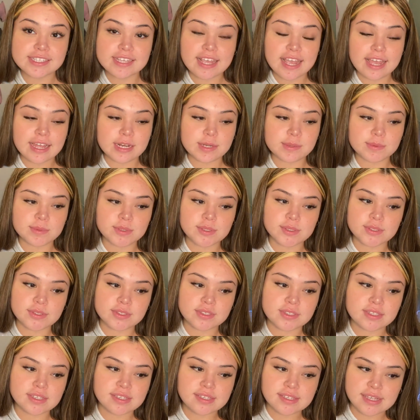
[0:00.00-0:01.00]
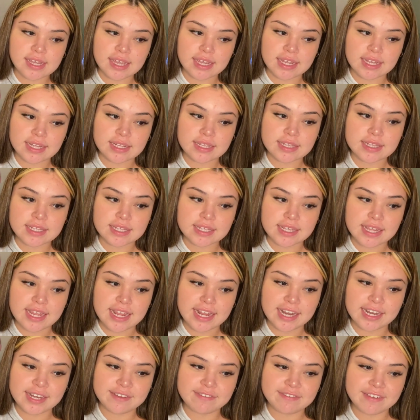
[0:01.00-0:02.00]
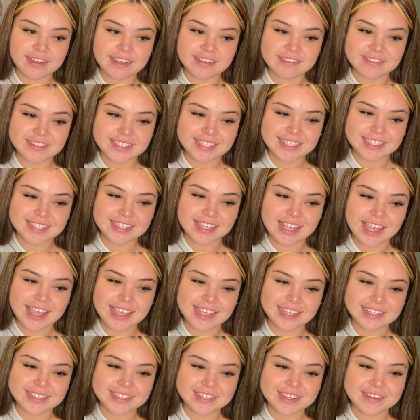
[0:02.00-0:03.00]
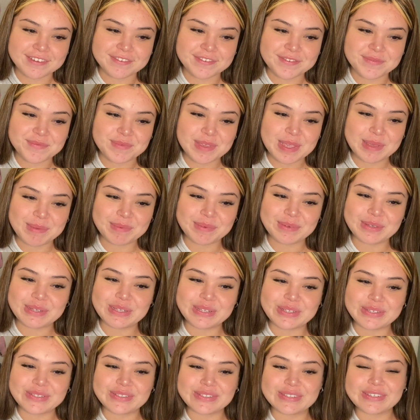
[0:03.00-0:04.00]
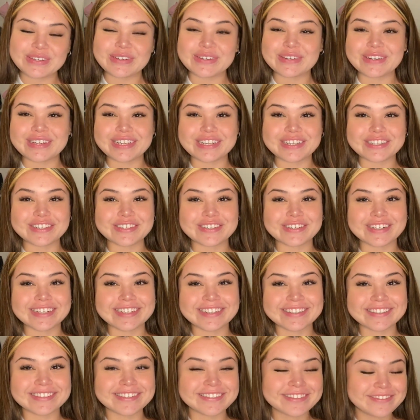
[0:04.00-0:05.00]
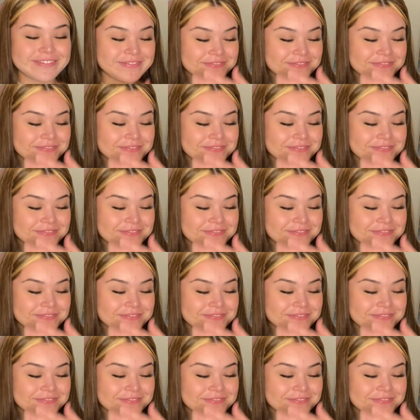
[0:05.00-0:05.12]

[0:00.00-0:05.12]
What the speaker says: animals said the 85 dislikes are from people who use critter trails.